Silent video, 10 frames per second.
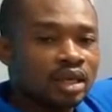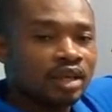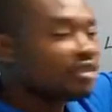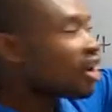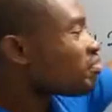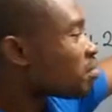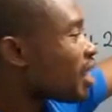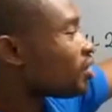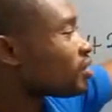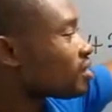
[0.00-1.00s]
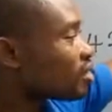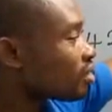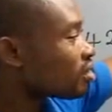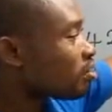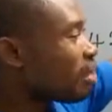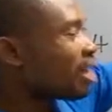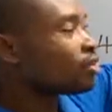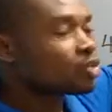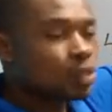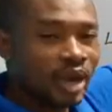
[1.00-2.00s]
If you have minus 6
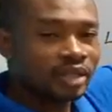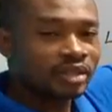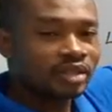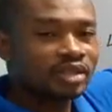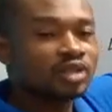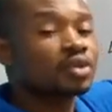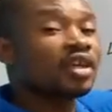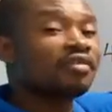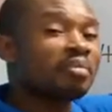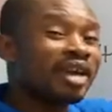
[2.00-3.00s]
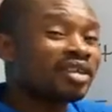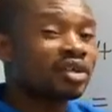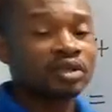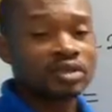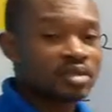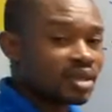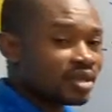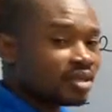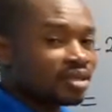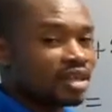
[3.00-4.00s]
minus 1, it will give you
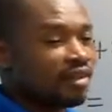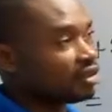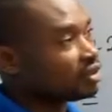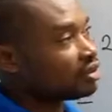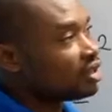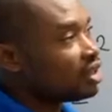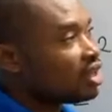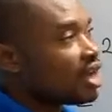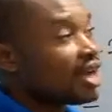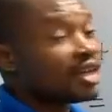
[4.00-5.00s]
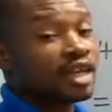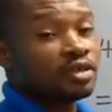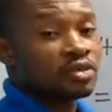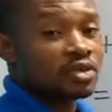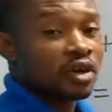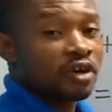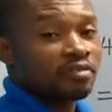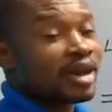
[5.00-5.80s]
minus 7. And then you solve.